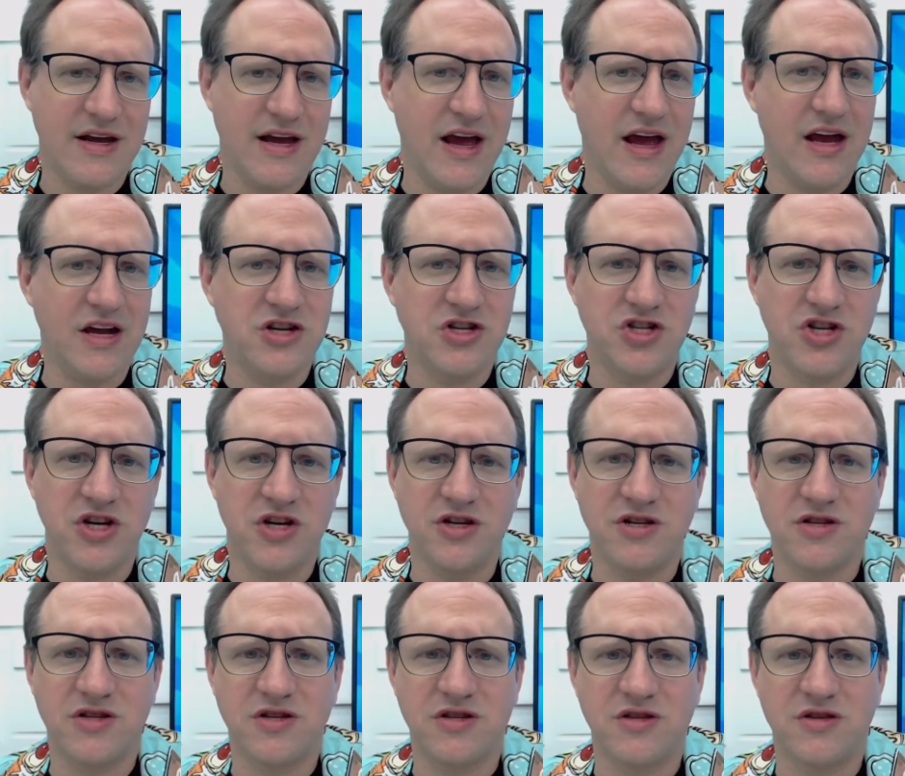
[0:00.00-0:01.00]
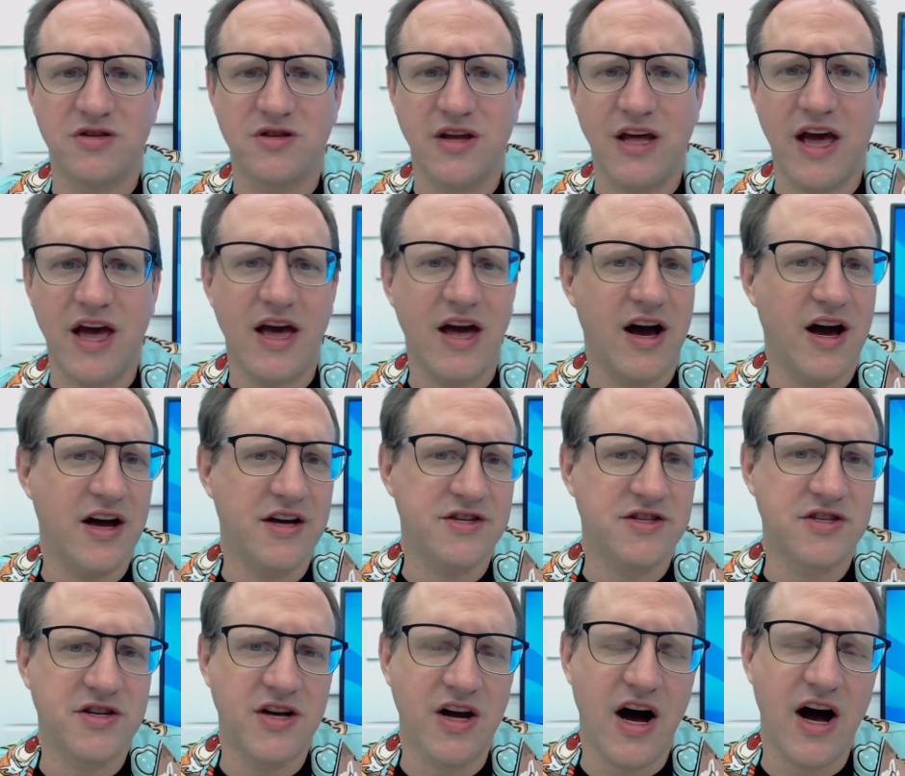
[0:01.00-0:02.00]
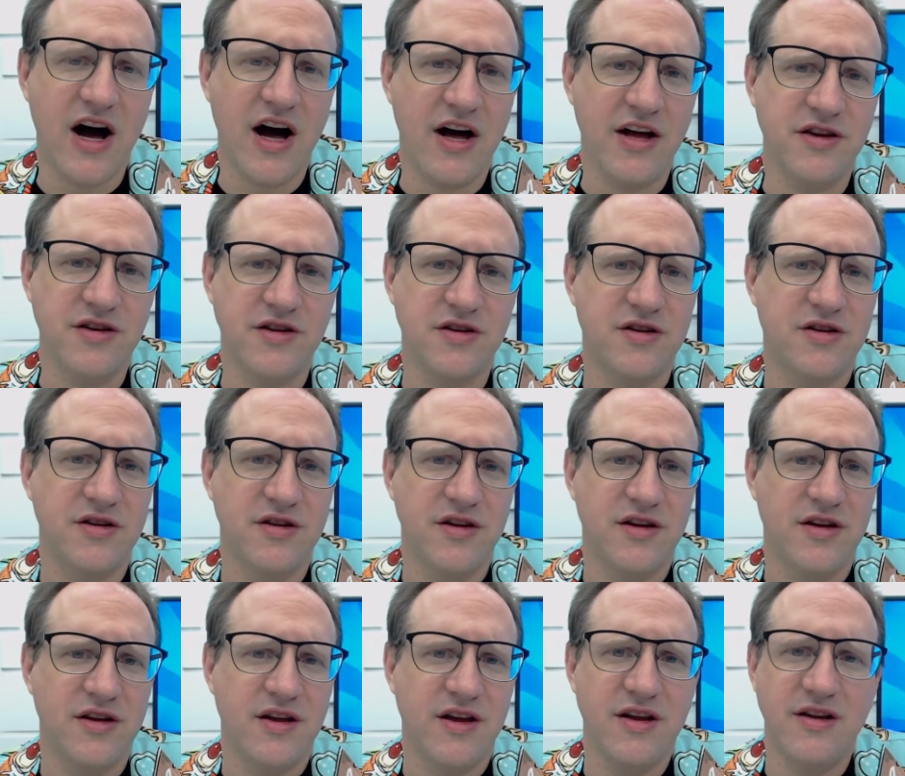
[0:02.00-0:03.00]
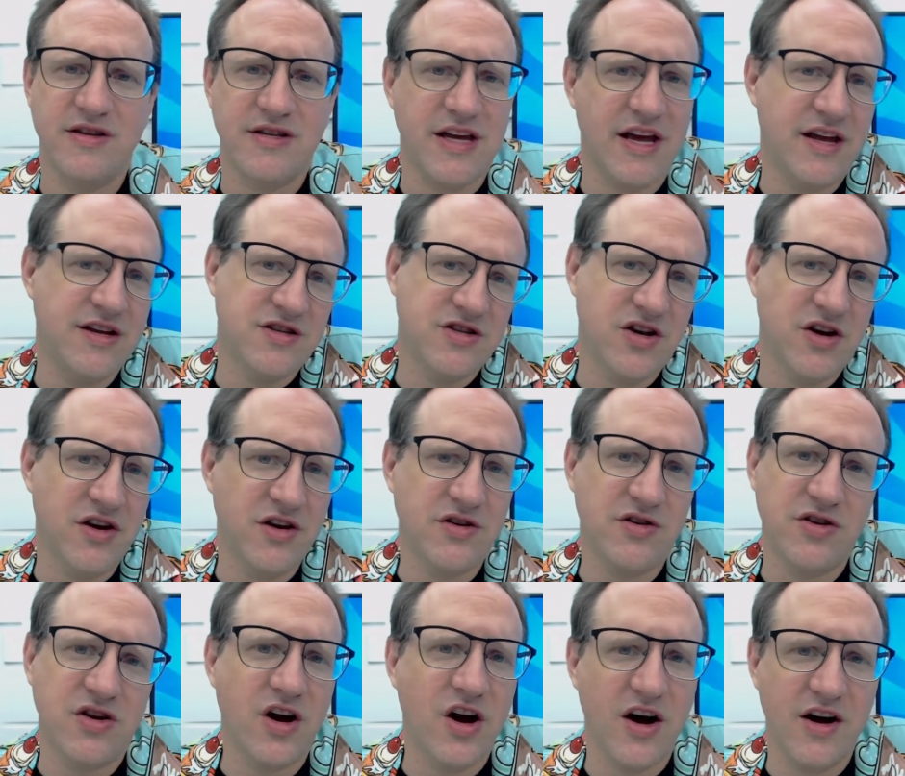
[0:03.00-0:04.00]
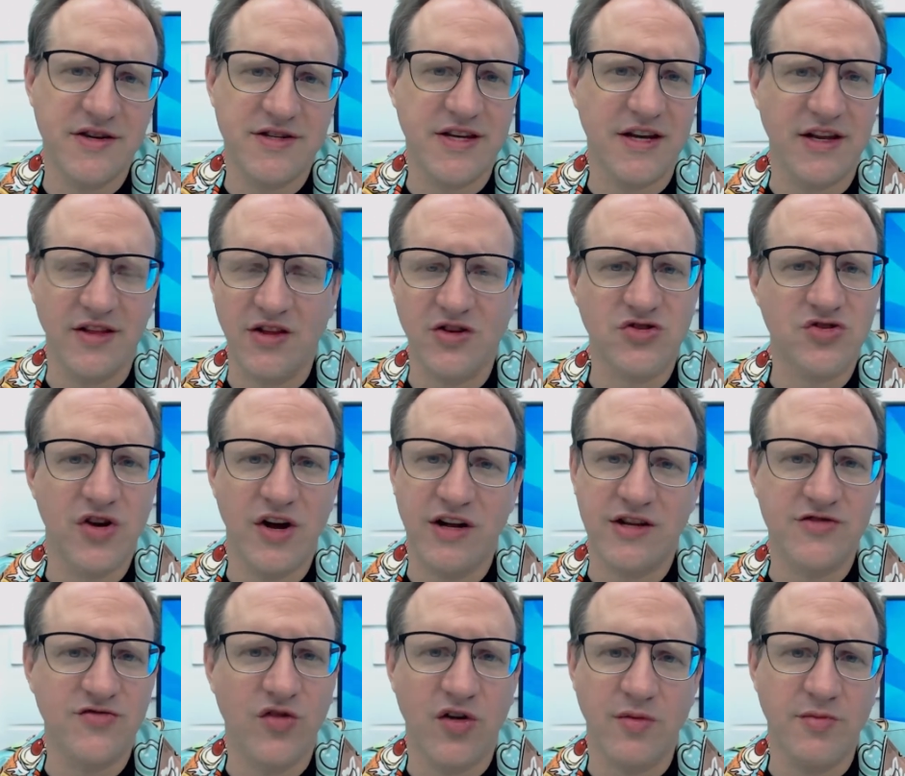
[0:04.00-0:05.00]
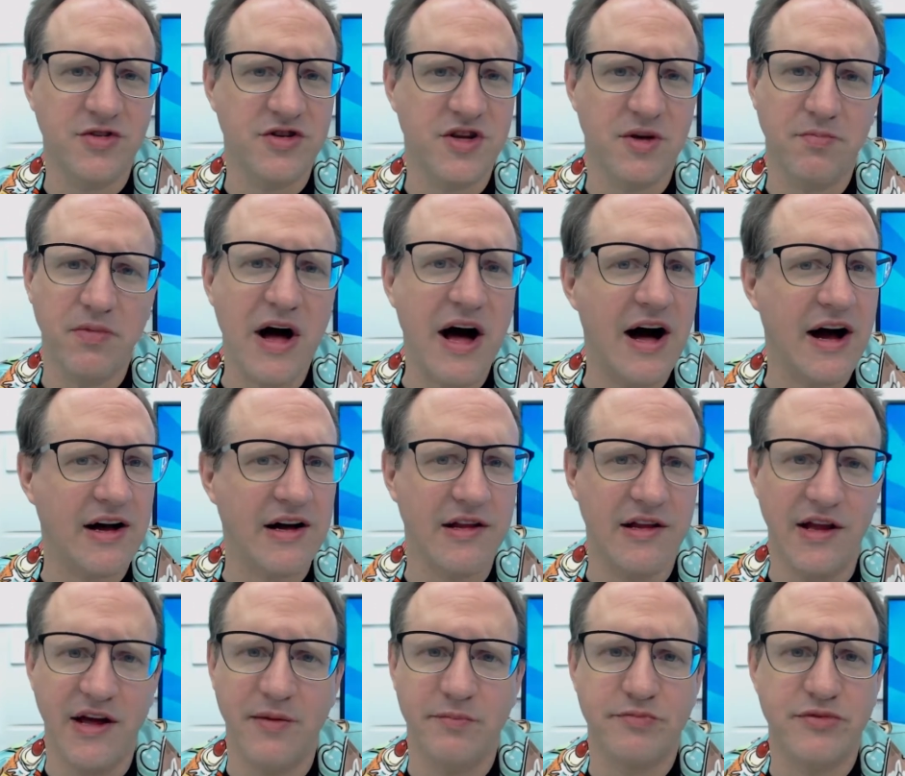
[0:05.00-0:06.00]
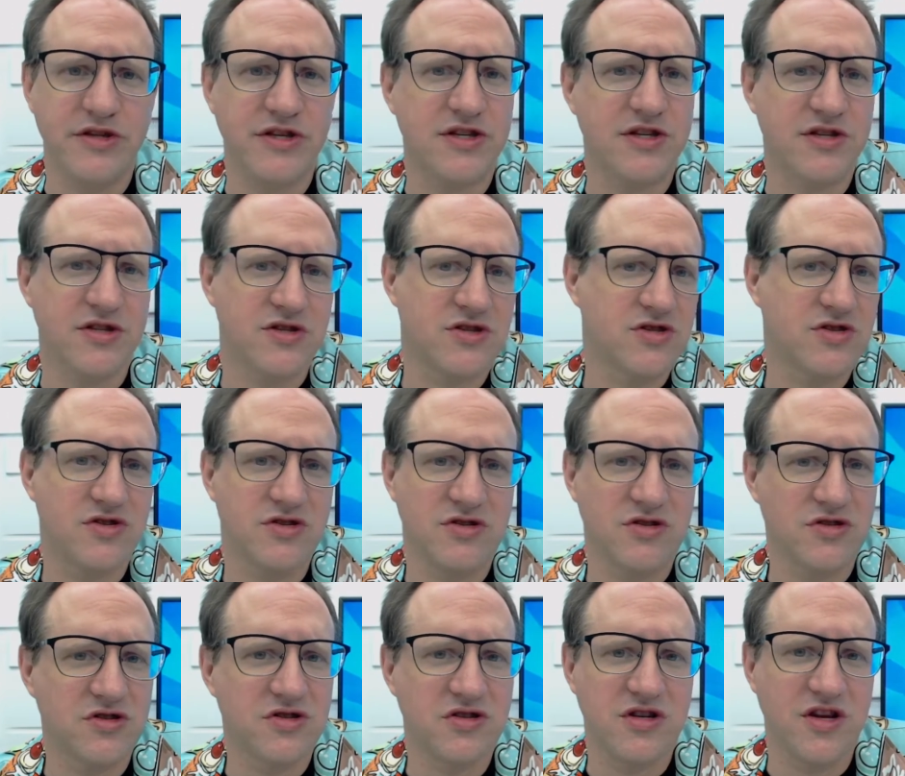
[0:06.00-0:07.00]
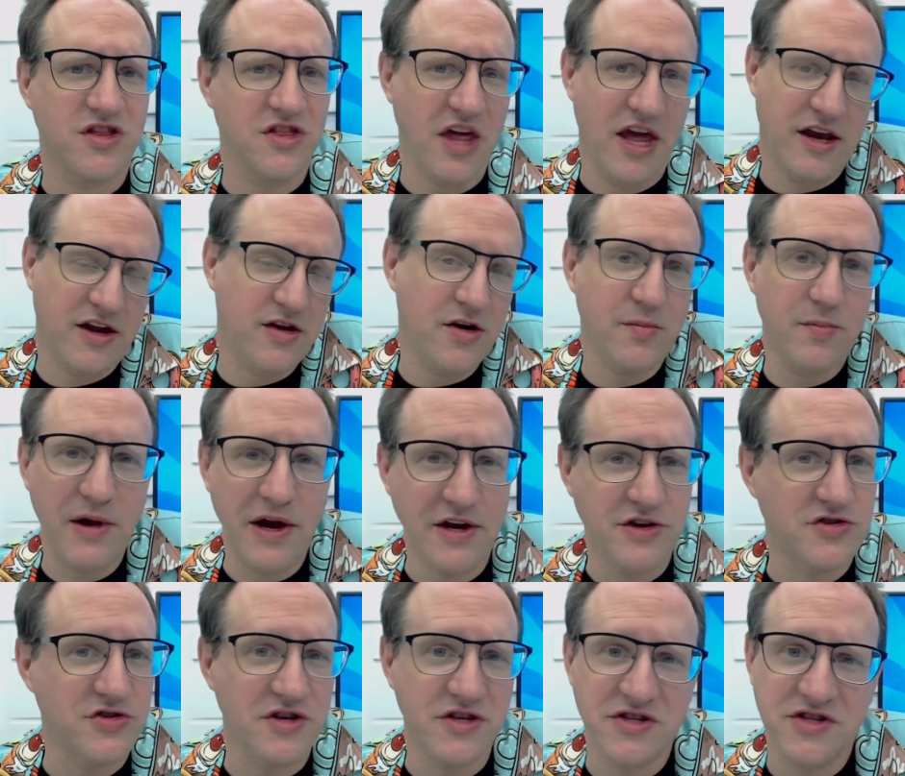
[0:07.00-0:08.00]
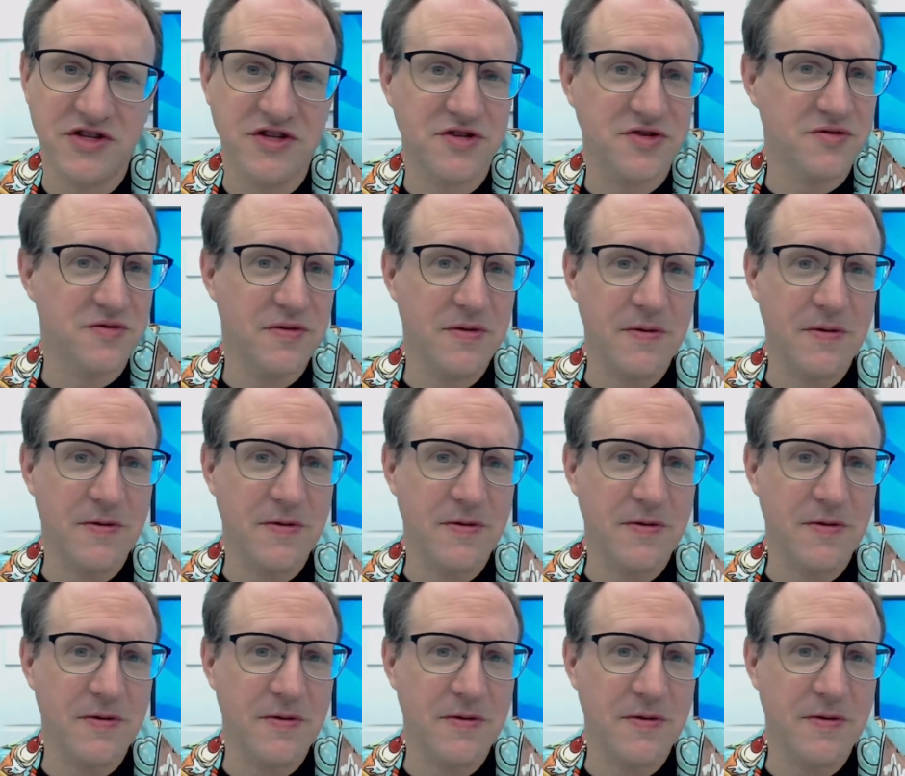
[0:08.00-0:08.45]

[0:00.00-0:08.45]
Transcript: ancient chaos god intent on causing the Transformers apocalypse to thank your patrons.